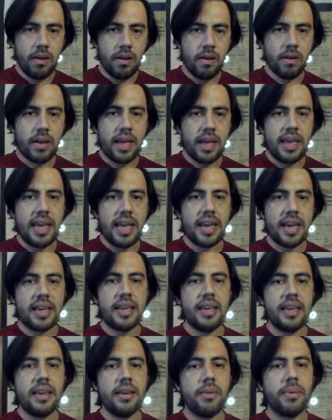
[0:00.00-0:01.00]
Okay, and
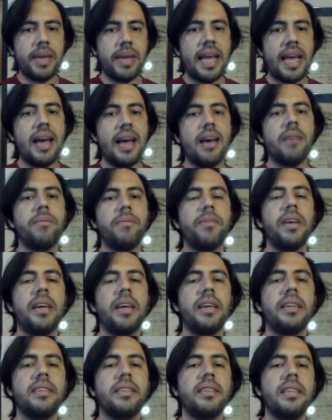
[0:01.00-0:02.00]
here we have
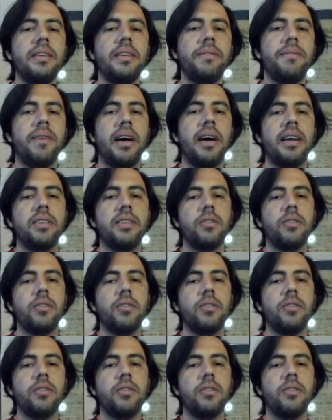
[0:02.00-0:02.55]
c5.